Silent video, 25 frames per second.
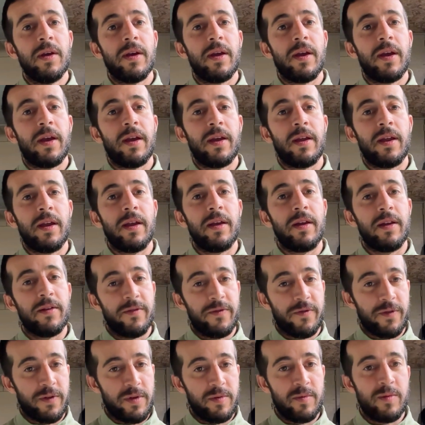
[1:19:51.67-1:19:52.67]
And
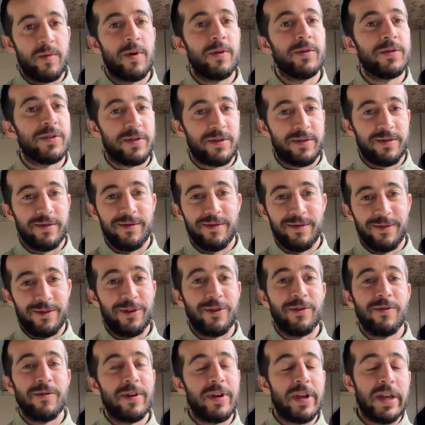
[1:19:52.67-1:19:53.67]
for the most
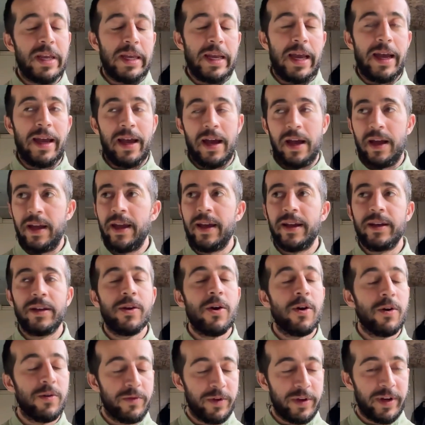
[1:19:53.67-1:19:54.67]
degree, I had
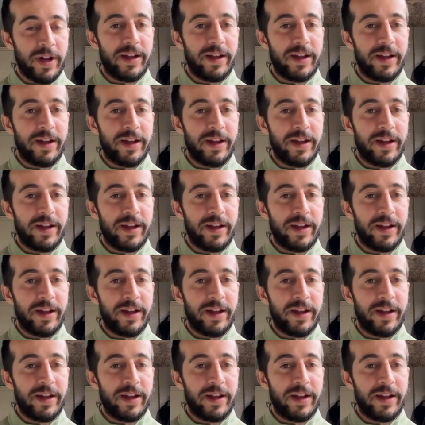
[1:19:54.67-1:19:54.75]
COVID.